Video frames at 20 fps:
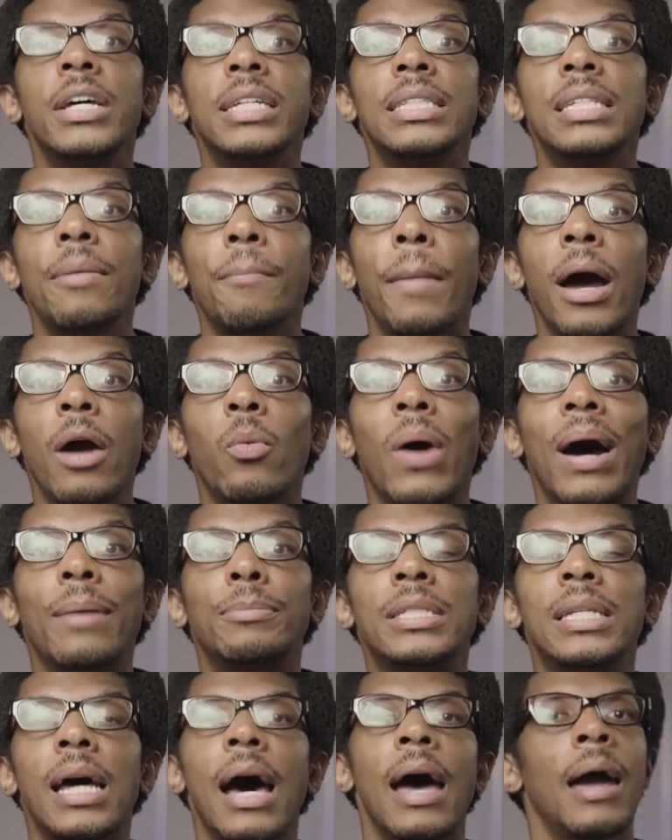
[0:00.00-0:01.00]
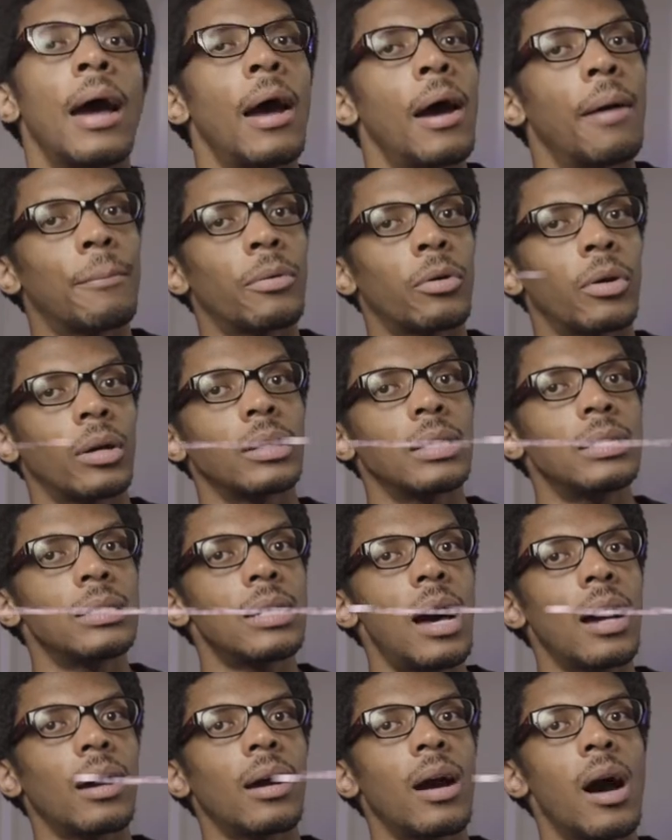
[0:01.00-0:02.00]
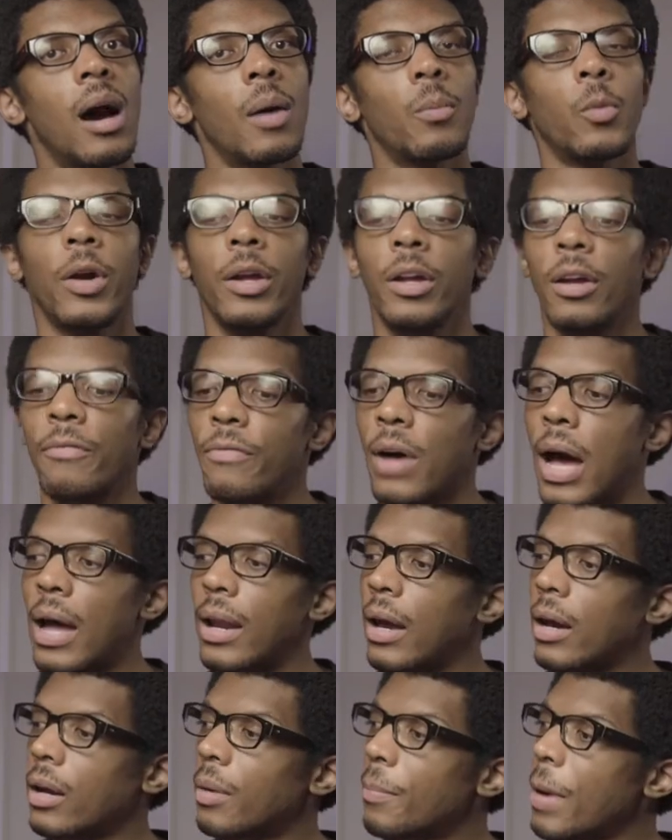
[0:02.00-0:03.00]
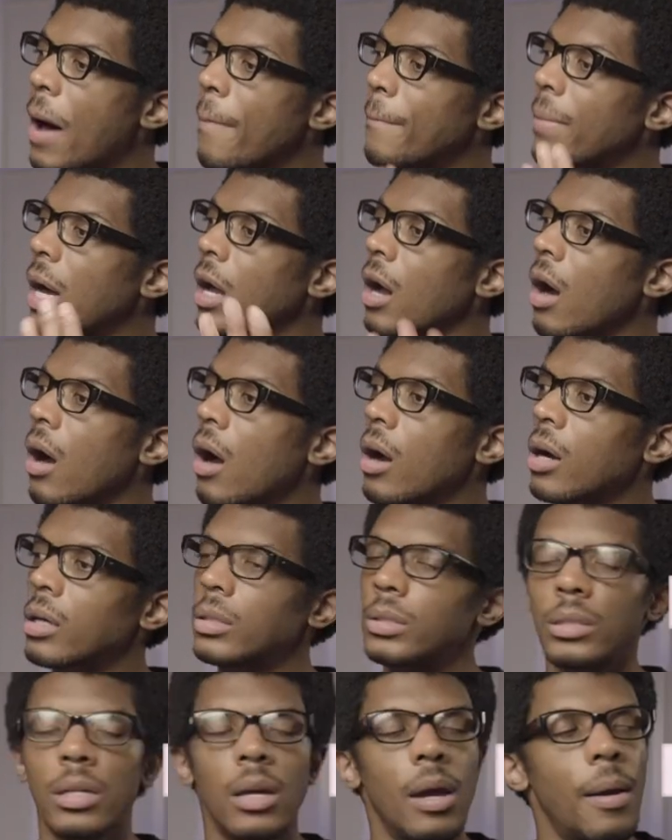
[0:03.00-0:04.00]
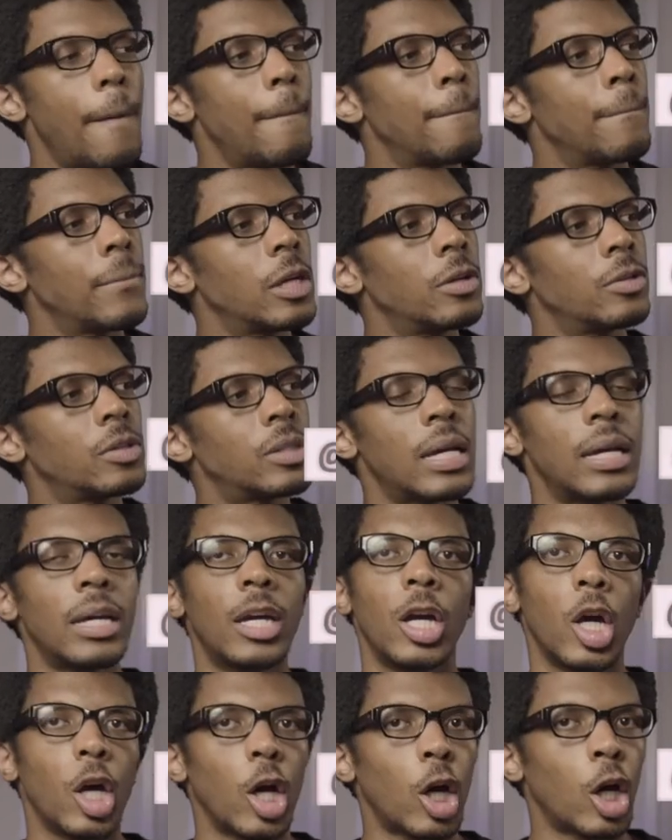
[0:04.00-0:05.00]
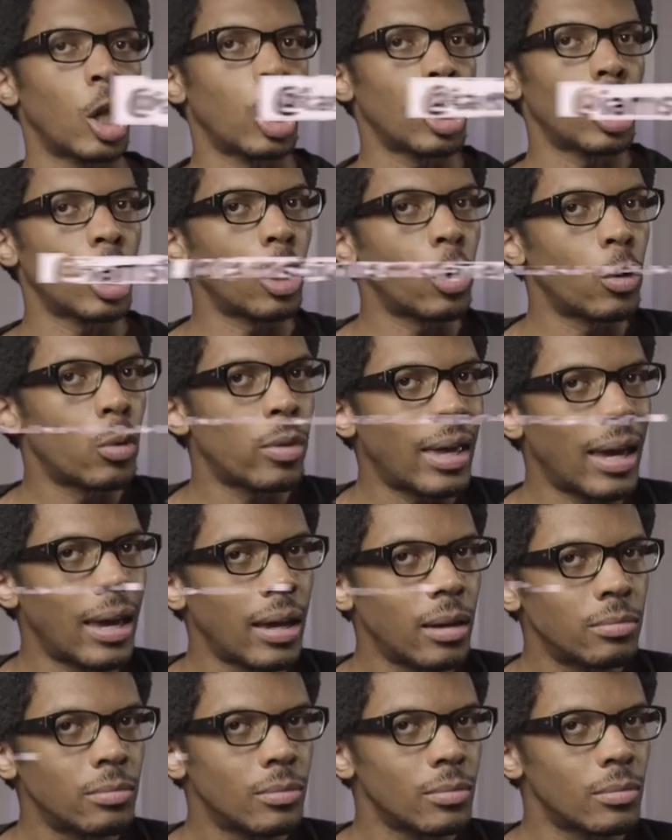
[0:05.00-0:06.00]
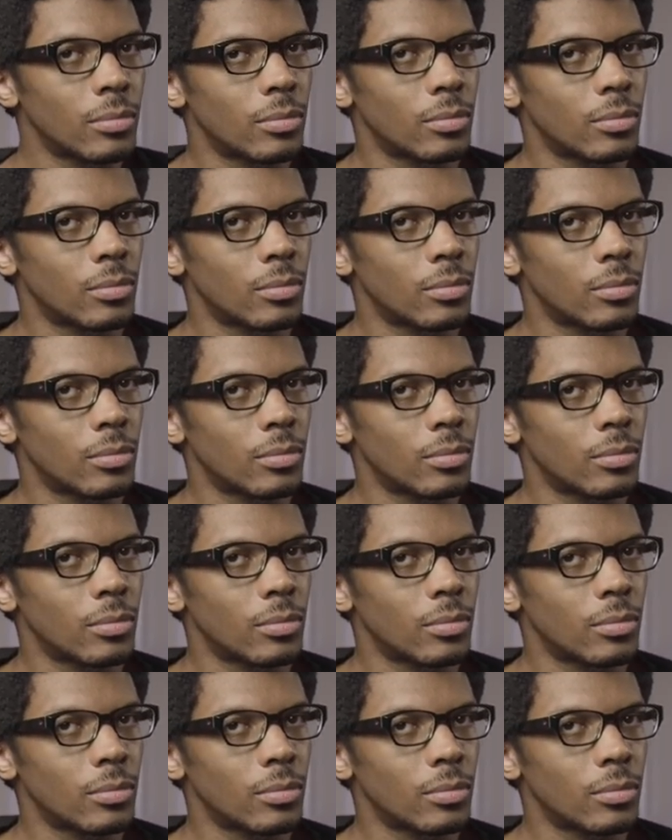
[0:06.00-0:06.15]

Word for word: Visit my website, prillen.com, where you can find out about my art, music, clothing.